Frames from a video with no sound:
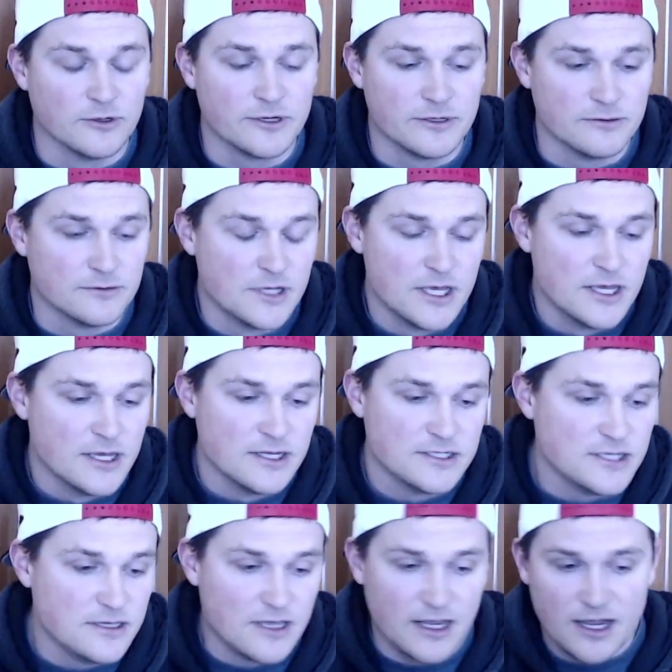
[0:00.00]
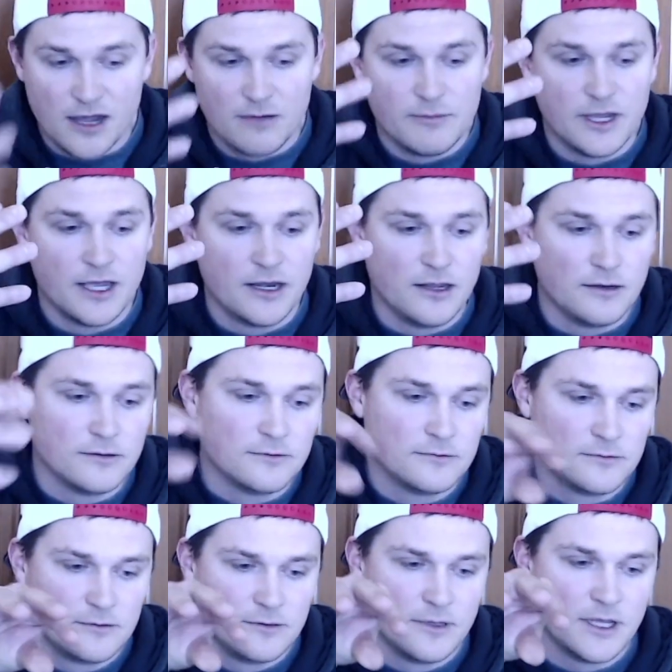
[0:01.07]
you see they come in and
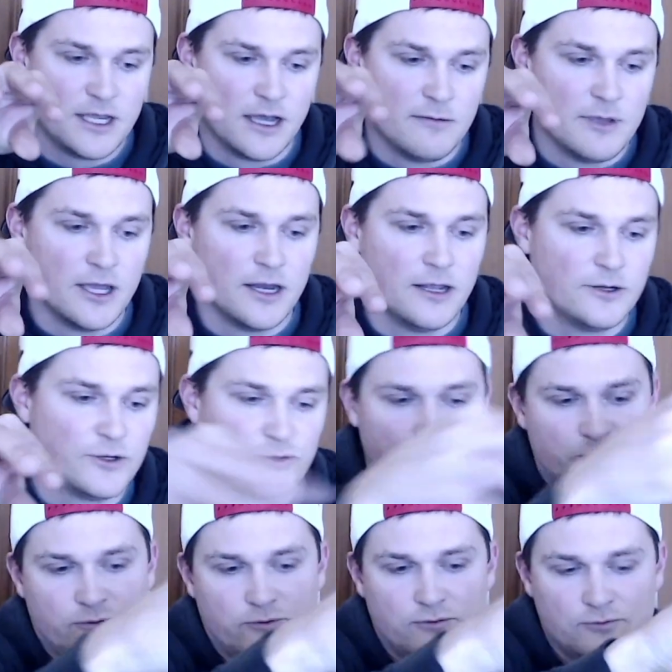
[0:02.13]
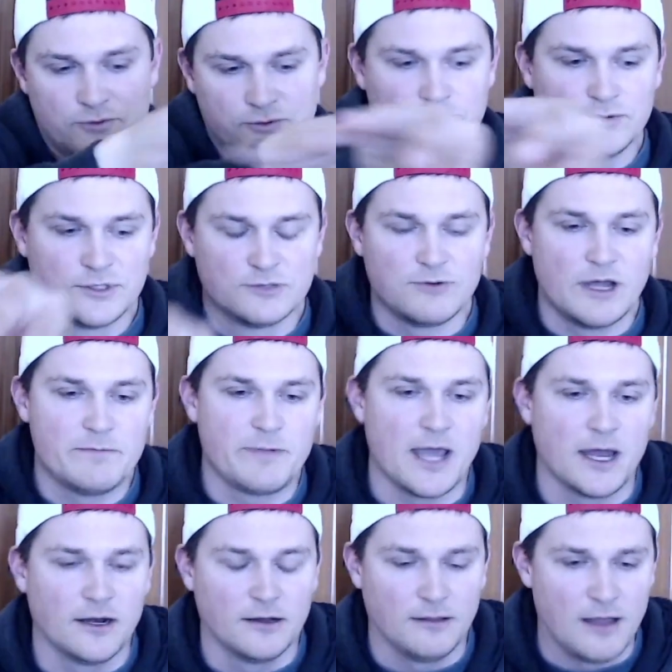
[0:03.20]
just swipe
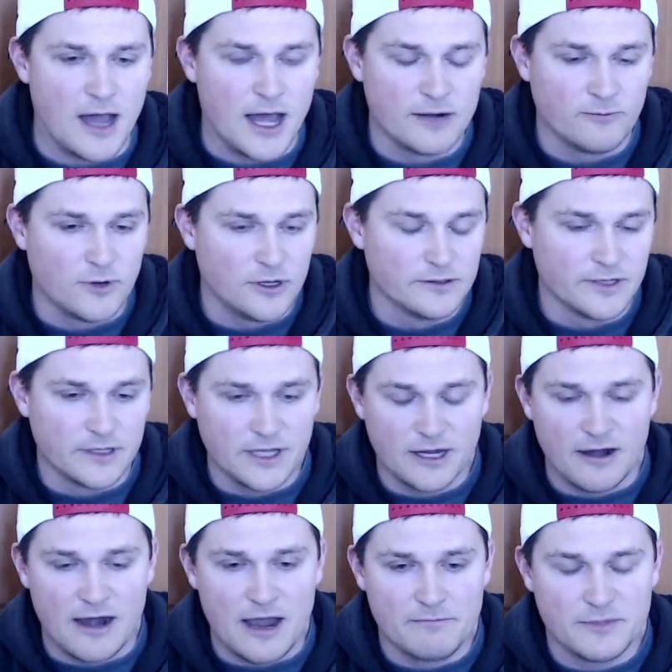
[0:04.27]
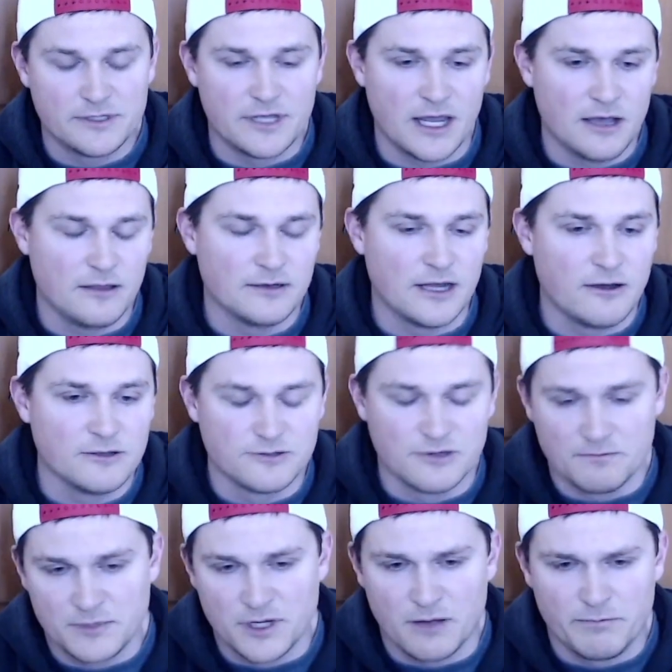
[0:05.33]
at it a lot. Well, did they grab the tail and now it's
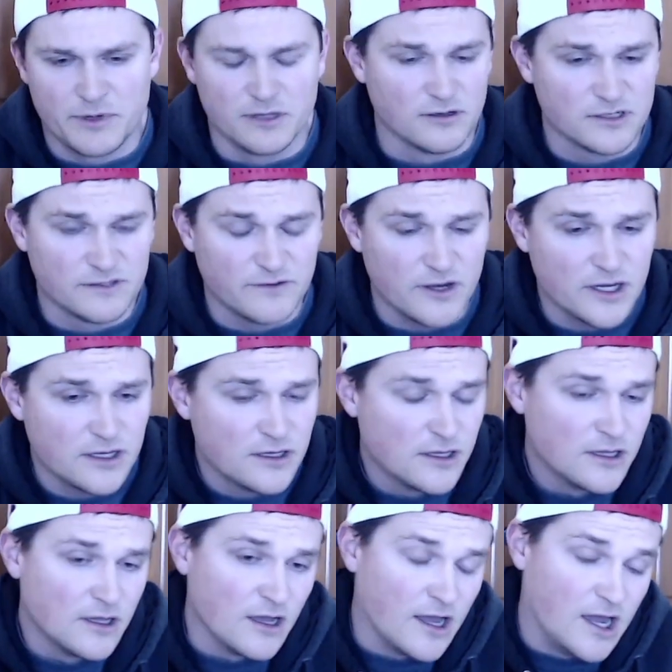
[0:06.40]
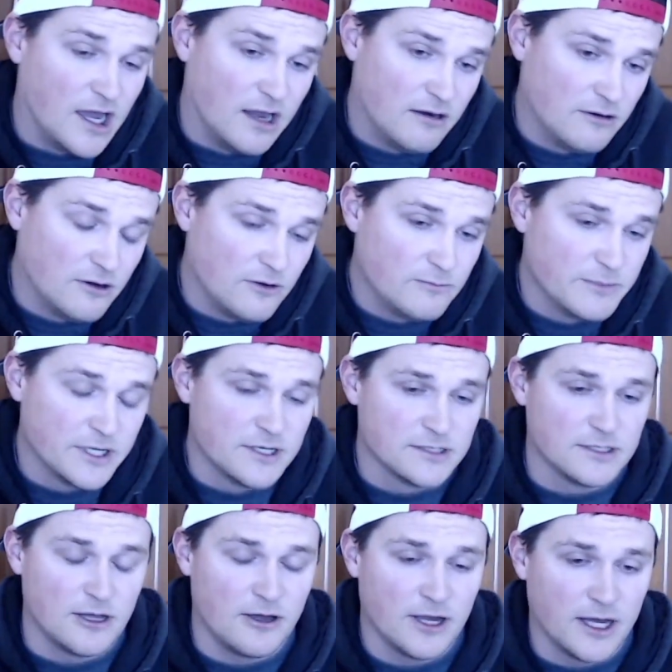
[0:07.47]
ripped up and it looks funny? I don't know,
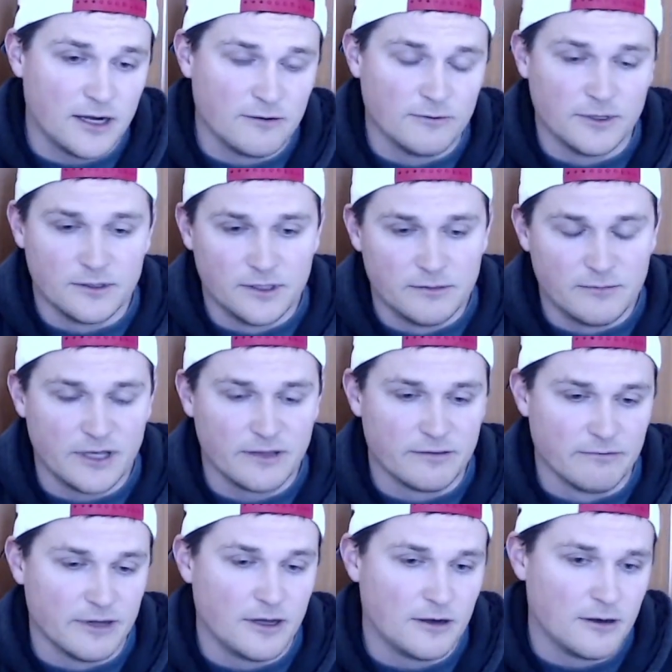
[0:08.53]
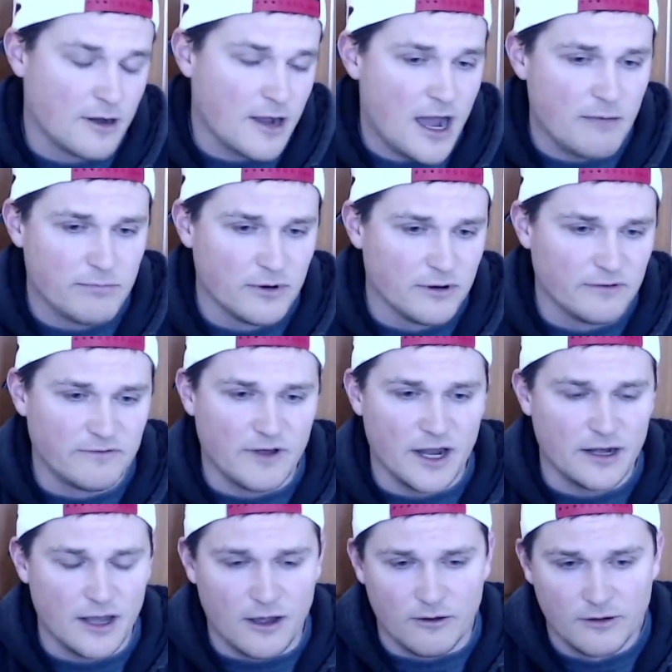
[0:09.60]
because now I got to reel in my 300 copper and
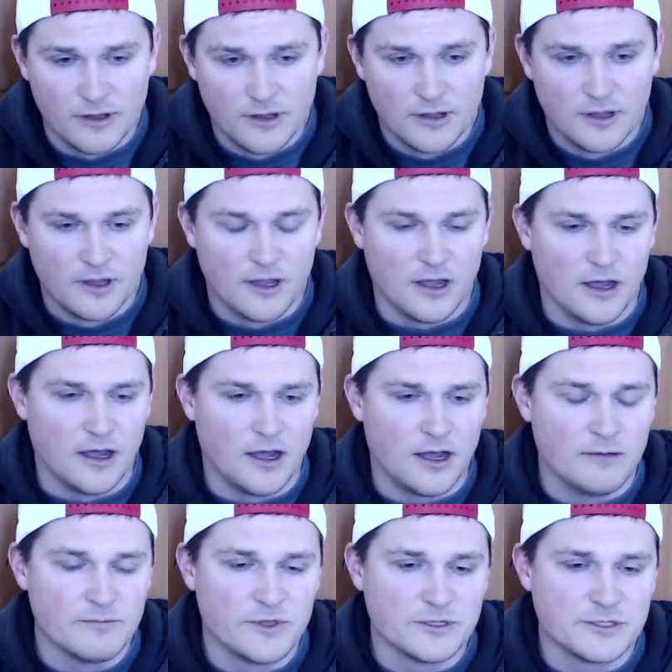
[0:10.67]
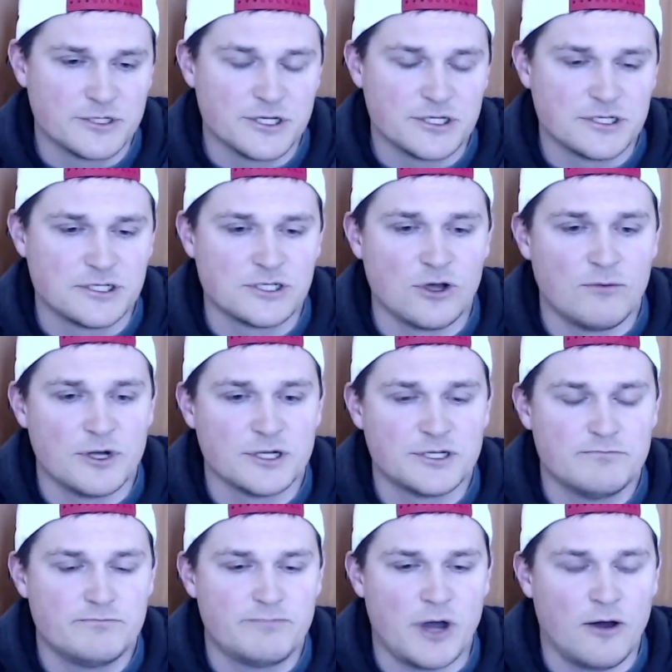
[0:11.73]
find out. There's just so much
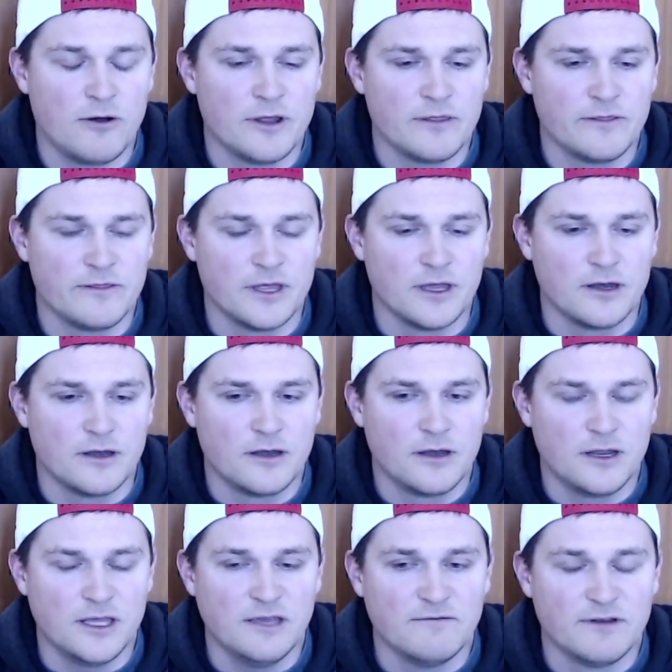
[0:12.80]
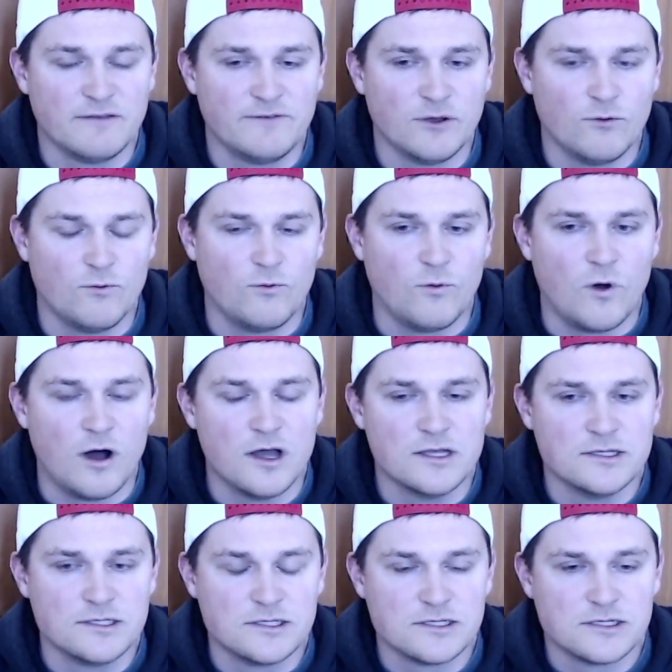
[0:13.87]
about it that even if it
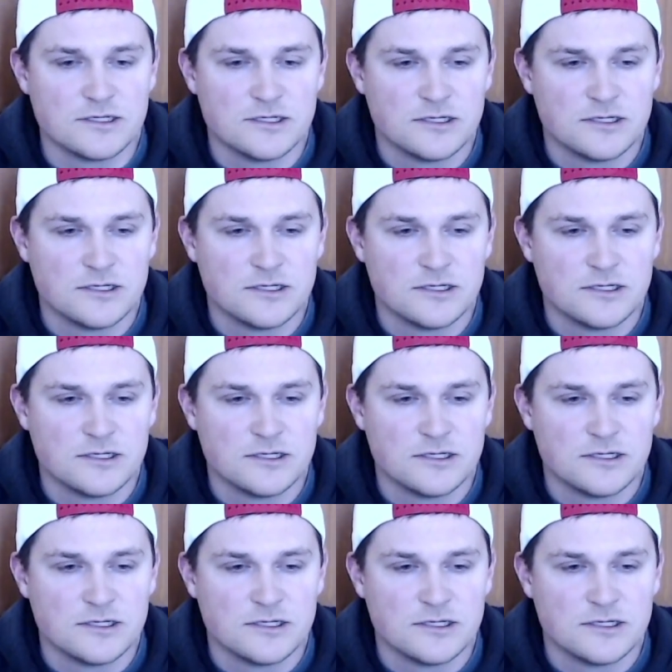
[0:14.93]
was